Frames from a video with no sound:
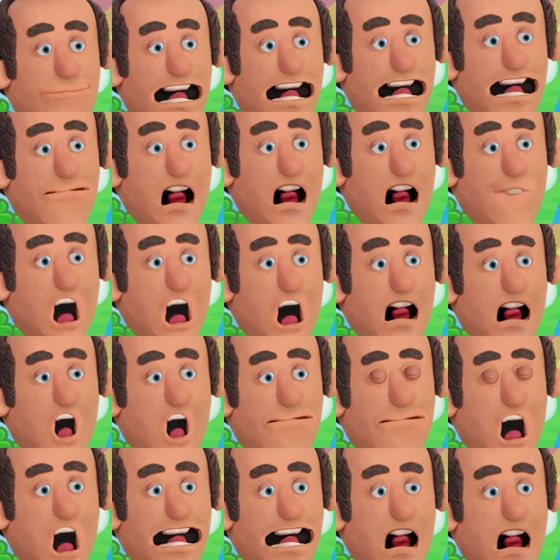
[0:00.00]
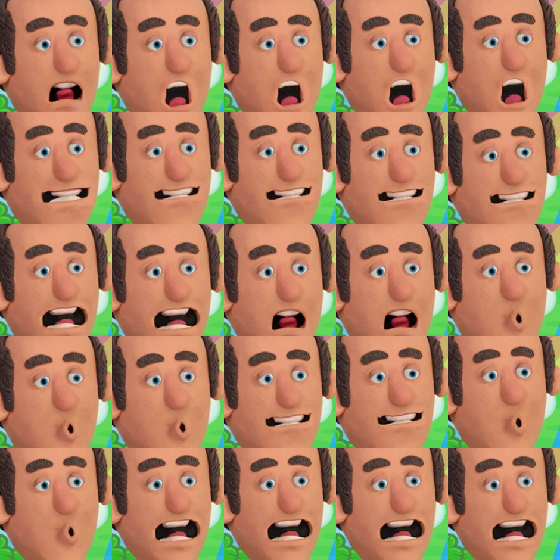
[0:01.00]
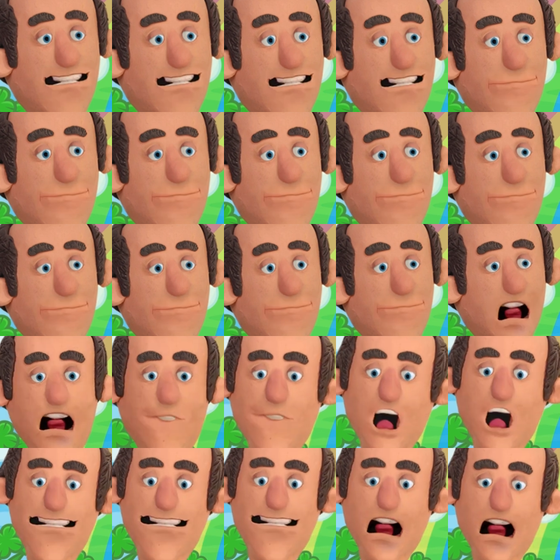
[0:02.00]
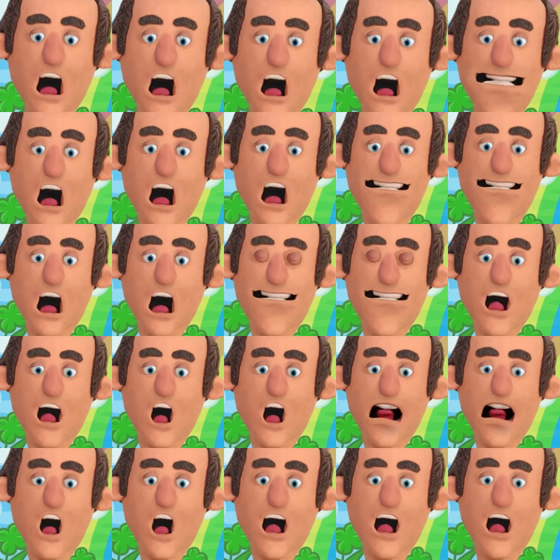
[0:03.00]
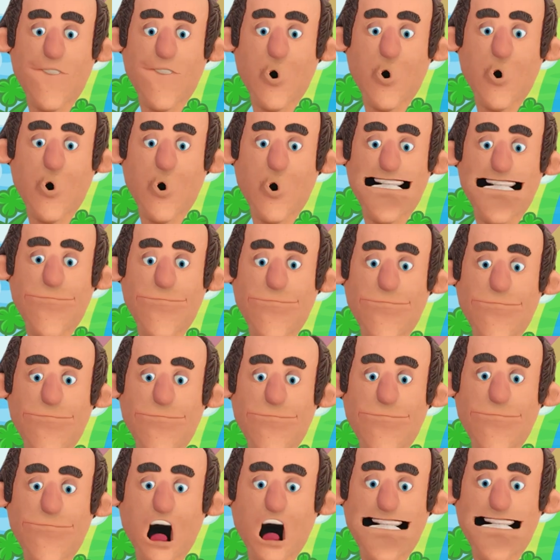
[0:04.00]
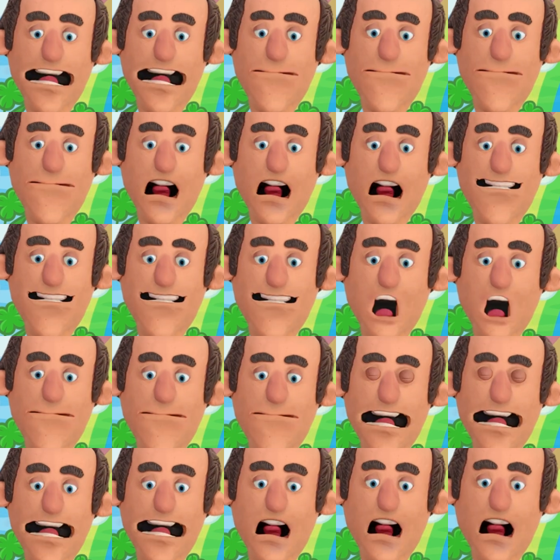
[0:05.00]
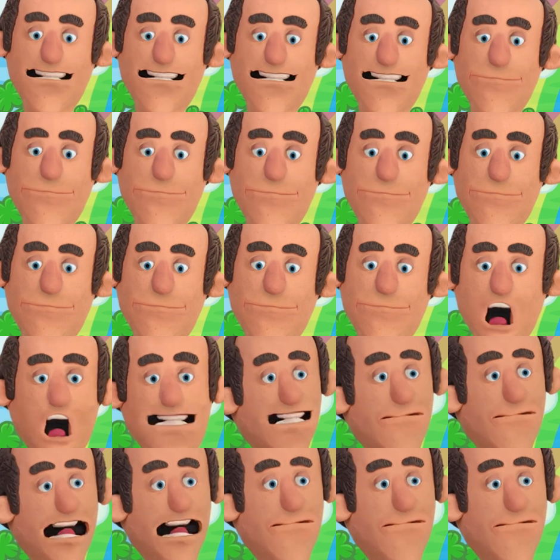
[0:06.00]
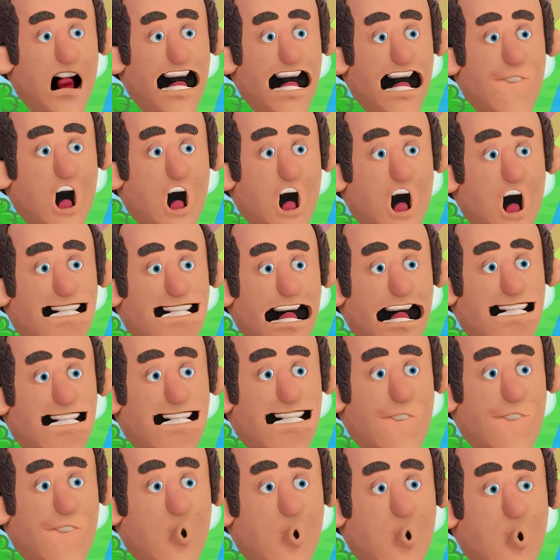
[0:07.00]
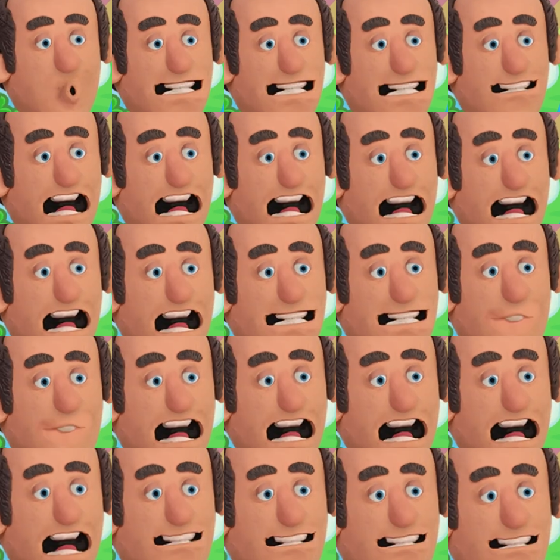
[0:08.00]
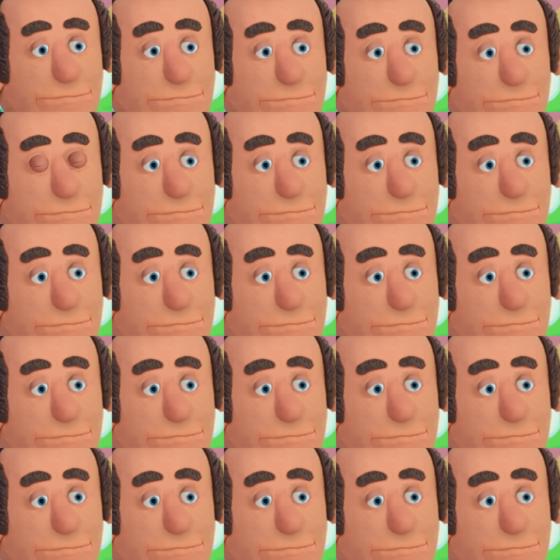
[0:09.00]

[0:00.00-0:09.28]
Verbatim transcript: People follow many things to lose weight. The first thing is control over food. Many people skip meals. Many people avoid eating foods high in fat.